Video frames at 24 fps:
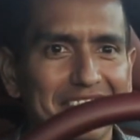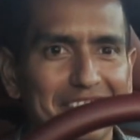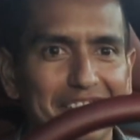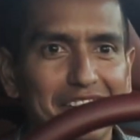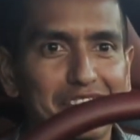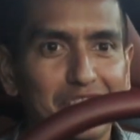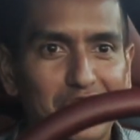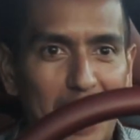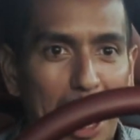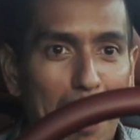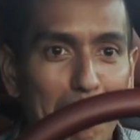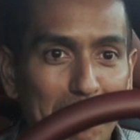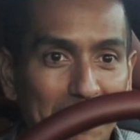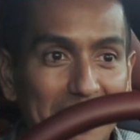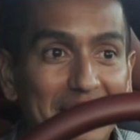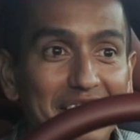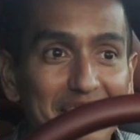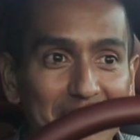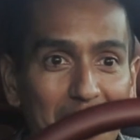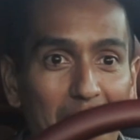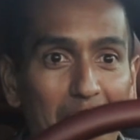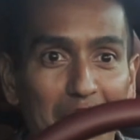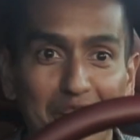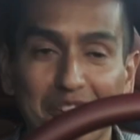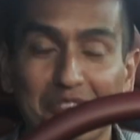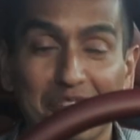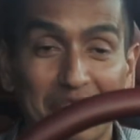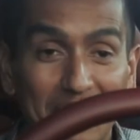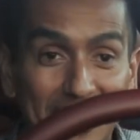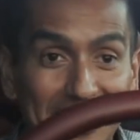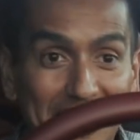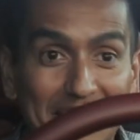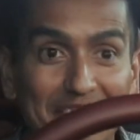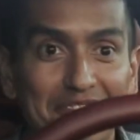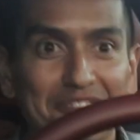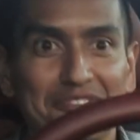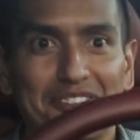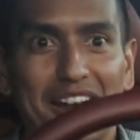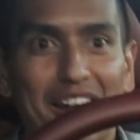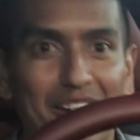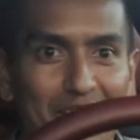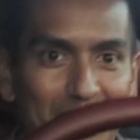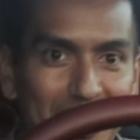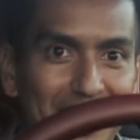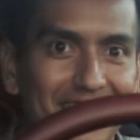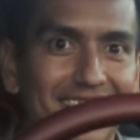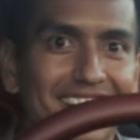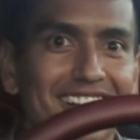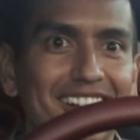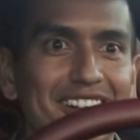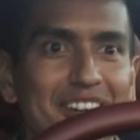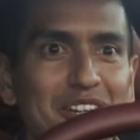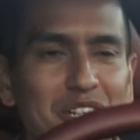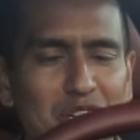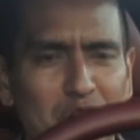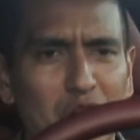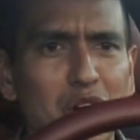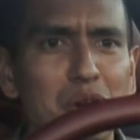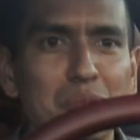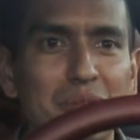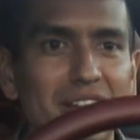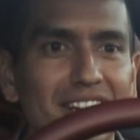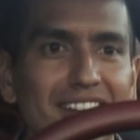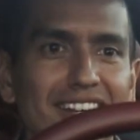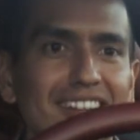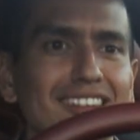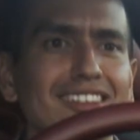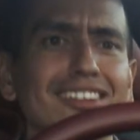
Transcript: this Japanese car is feeling very German,